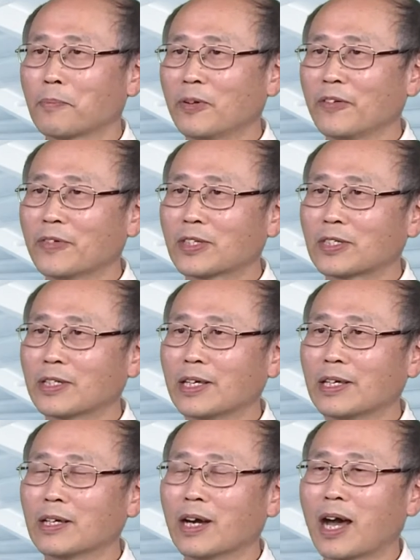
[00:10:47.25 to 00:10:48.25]

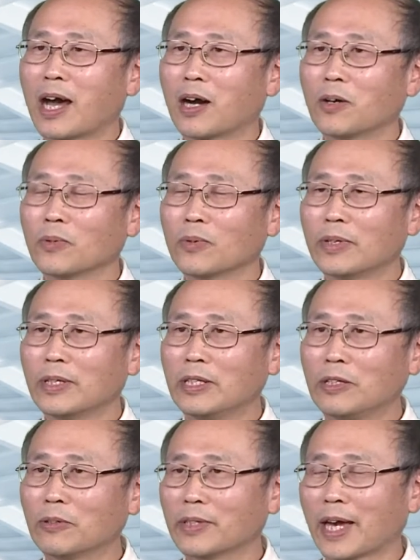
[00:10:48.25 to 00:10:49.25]
Previously, we
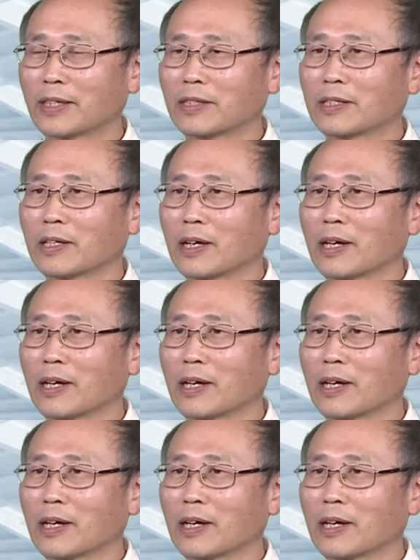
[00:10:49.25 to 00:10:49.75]
knew that